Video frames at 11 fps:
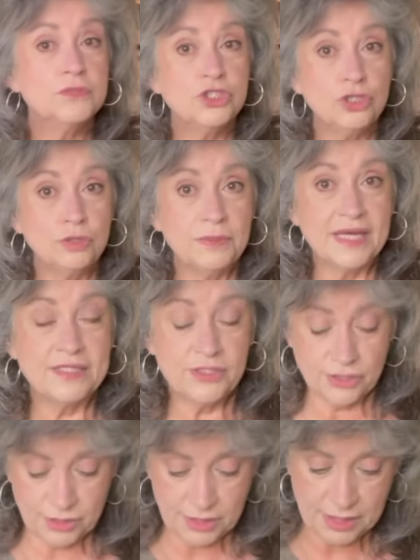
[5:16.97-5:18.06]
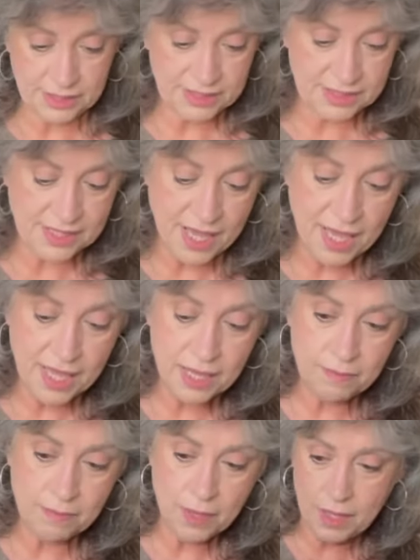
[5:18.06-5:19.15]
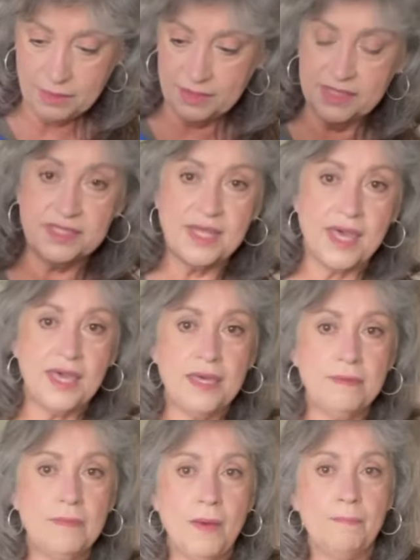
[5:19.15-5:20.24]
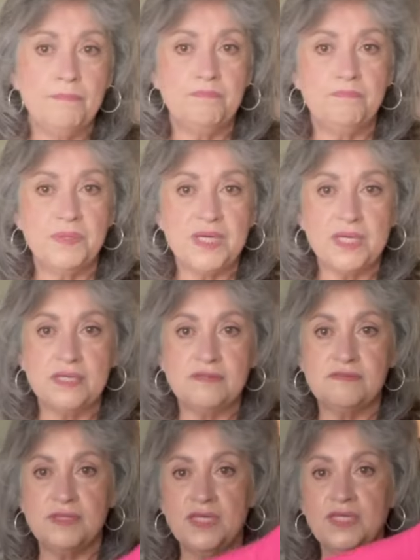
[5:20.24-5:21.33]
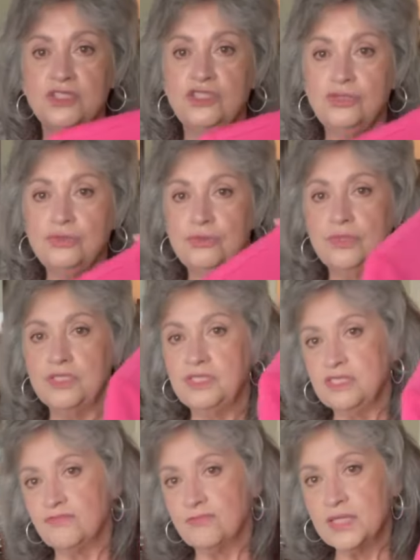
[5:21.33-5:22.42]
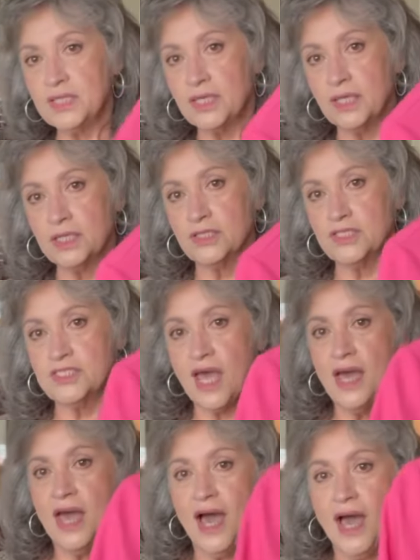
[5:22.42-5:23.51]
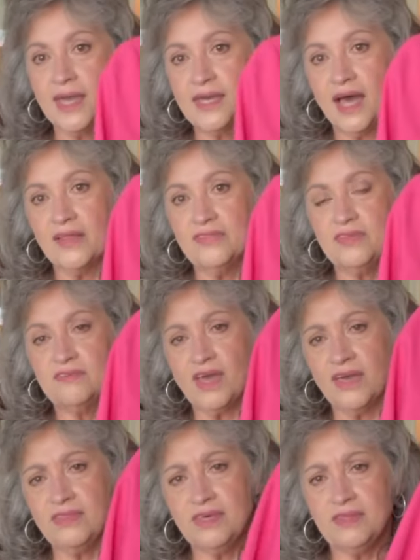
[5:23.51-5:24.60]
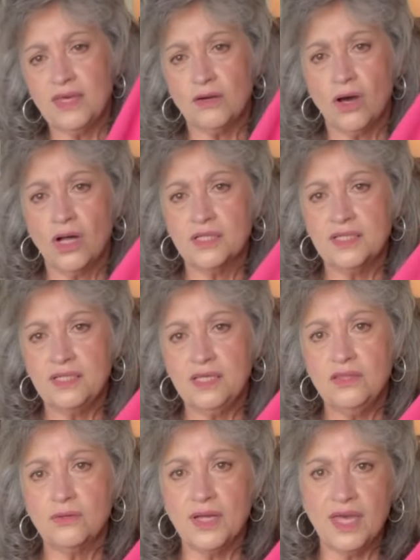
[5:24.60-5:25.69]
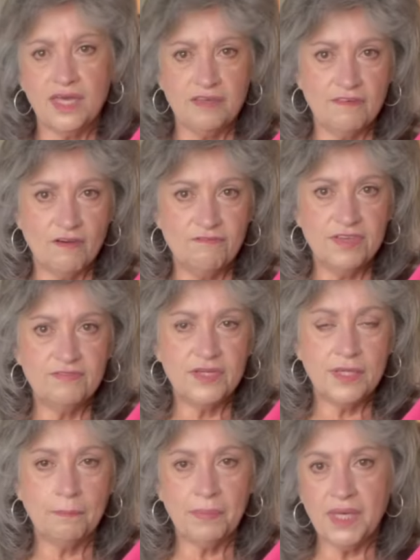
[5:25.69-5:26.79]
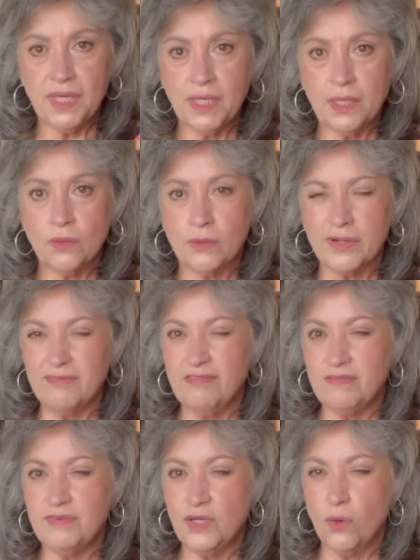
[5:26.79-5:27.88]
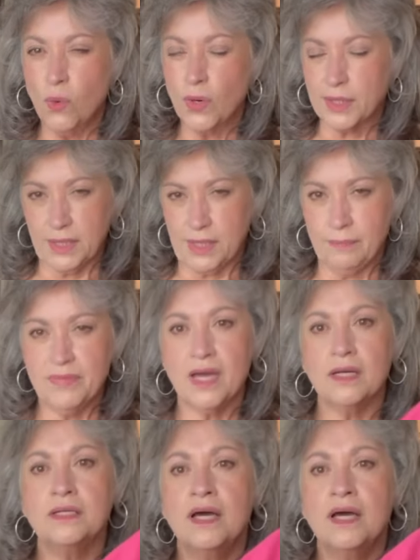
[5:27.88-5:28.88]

two blazers, same, the same piece in two different colors. I got this, I think they call it either a vivid pink or a vivid orchid. I'm not,